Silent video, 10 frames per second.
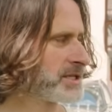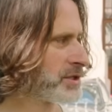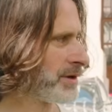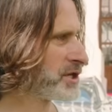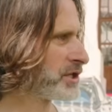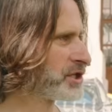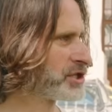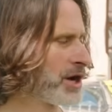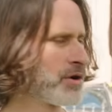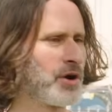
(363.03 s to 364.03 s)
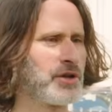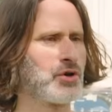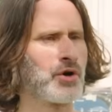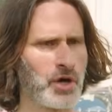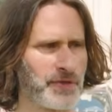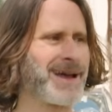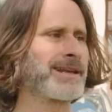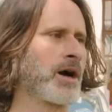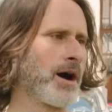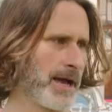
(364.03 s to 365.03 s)
situation is show her you're not
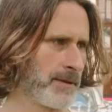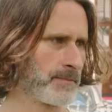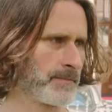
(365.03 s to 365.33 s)
that guy.